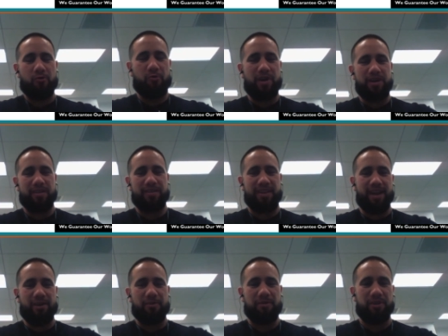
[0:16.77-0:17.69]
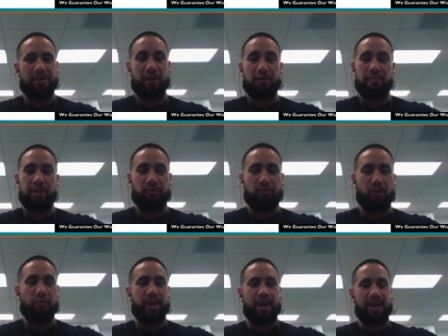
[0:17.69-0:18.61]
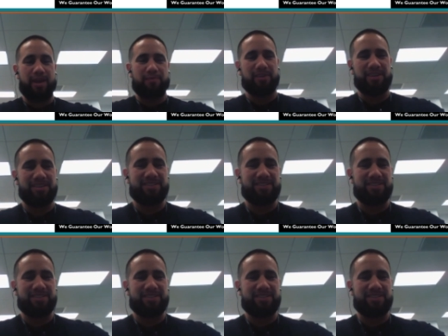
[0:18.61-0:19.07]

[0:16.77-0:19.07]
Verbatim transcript: win, and now another big road game.